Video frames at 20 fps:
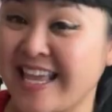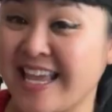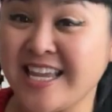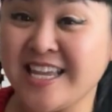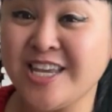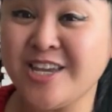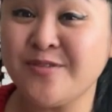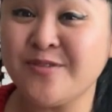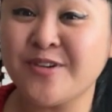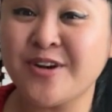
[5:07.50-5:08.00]
Thank
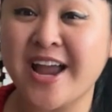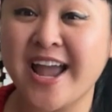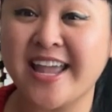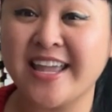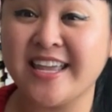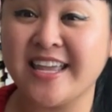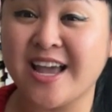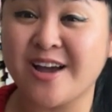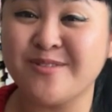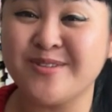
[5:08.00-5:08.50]
you for
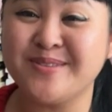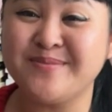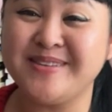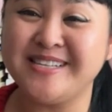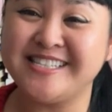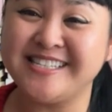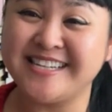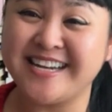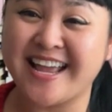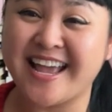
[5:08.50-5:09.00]
hanging out with me
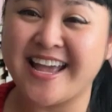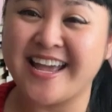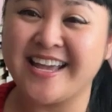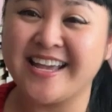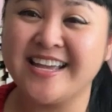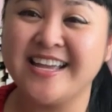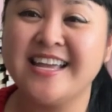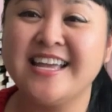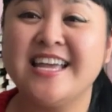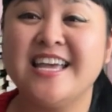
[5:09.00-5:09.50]
today.
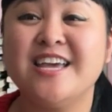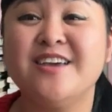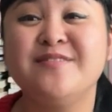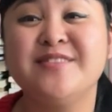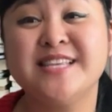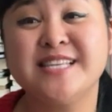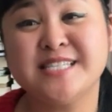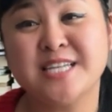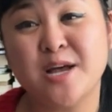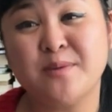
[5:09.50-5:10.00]
If
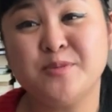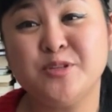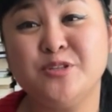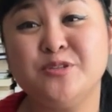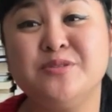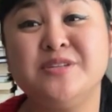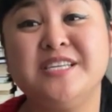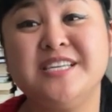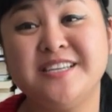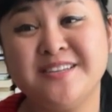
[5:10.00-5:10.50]
this helped
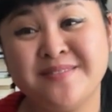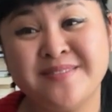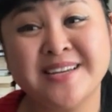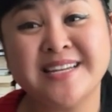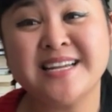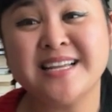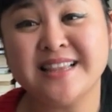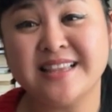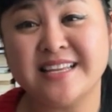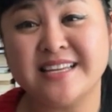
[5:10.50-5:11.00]
you even
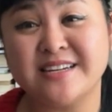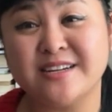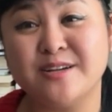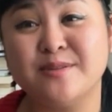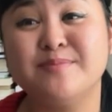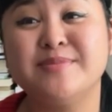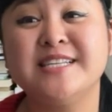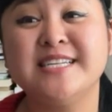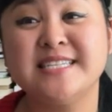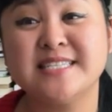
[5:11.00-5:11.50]
a little,
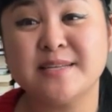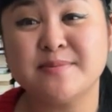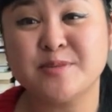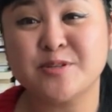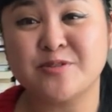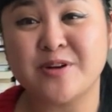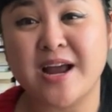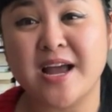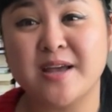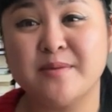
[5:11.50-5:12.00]
please
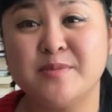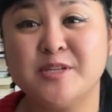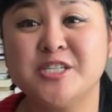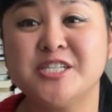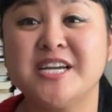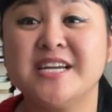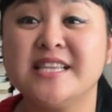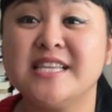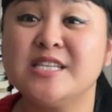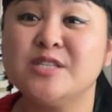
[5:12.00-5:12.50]
subscribe,
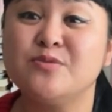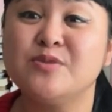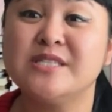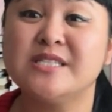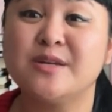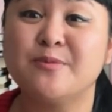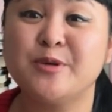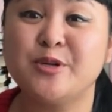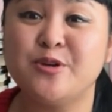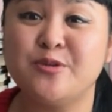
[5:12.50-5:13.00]
share this with
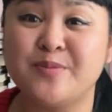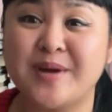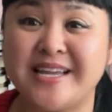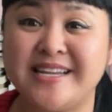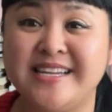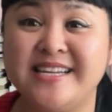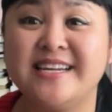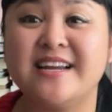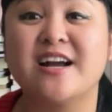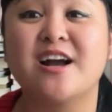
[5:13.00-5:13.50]
someone who might
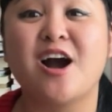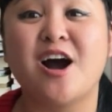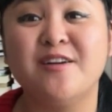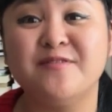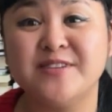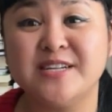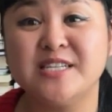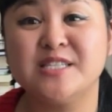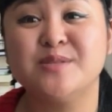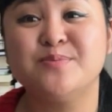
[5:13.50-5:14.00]
need a
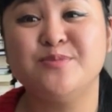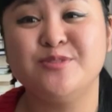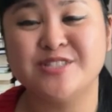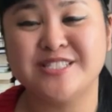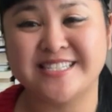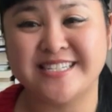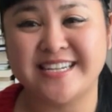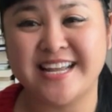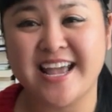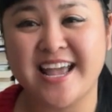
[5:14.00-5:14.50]
confidence boost
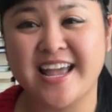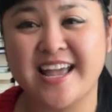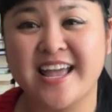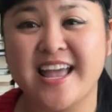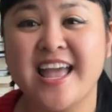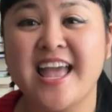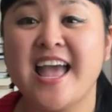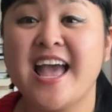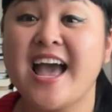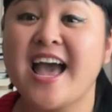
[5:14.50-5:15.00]
today,
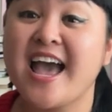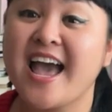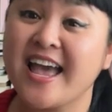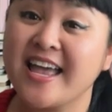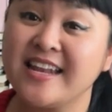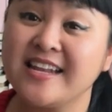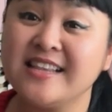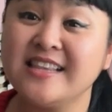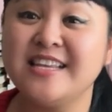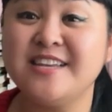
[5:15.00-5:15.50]

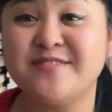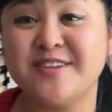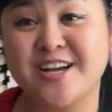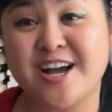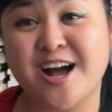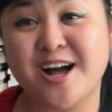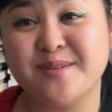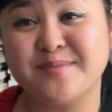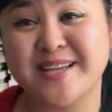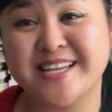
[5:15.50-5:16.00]
and leave a
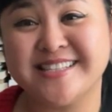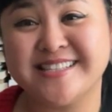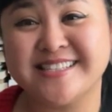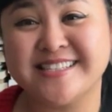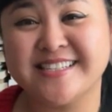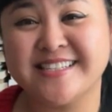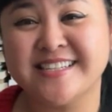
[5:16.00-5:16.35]
comment.